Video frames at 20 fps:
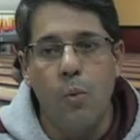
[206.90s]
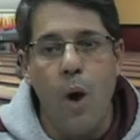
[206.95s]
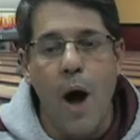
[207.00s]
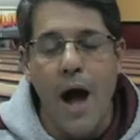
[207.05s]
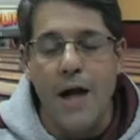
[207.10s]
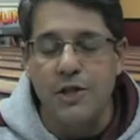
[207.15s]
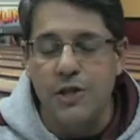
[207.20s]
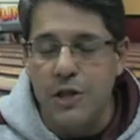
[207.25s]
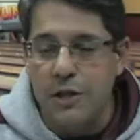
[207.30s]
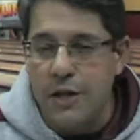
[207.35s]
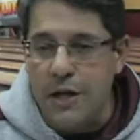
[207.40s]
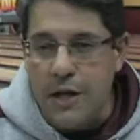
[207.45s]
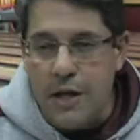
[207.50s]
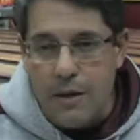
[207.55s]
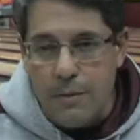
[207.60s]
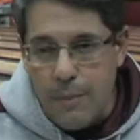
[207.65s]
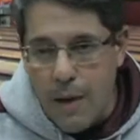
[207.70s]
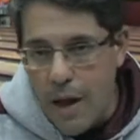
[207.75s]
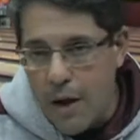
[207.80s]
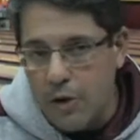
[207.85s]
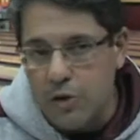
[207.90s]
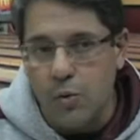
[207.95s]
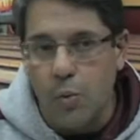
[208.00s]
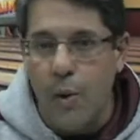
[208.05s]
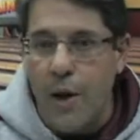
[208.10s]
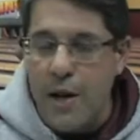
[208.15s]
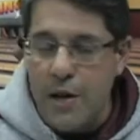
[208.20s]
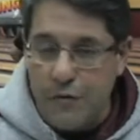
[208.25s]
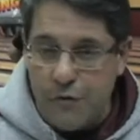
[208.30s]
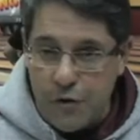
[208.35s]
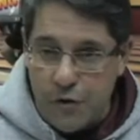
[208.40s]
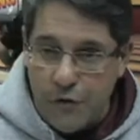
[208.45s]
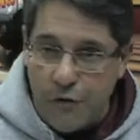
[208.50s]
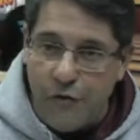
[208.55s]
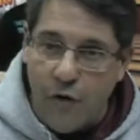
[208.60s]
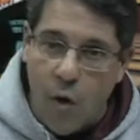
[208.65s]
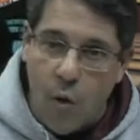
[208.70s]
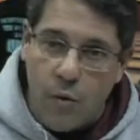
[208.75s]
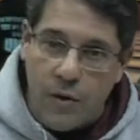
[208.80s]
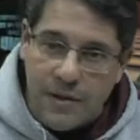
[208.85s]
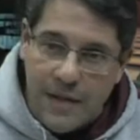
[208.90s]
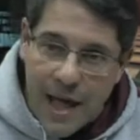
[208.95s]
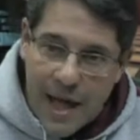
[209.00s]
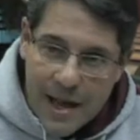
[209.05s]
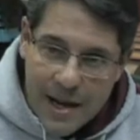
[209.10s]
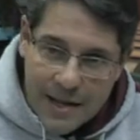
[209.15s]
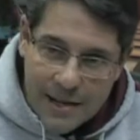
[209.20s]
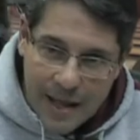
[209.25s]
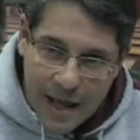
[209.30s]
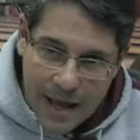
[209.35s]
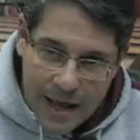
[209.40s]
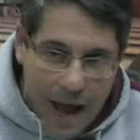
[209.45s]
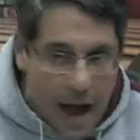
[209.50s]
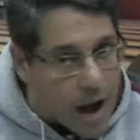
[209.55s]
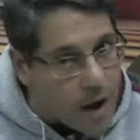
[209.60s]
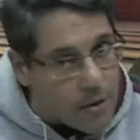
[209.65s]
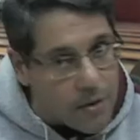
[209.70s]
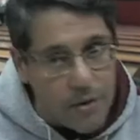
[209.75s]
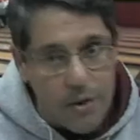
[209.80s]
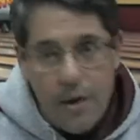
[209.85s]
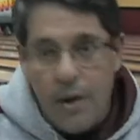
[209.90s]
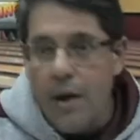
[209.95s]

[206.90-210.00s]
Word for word: Watching the emails, waiting for the phone day in, day out.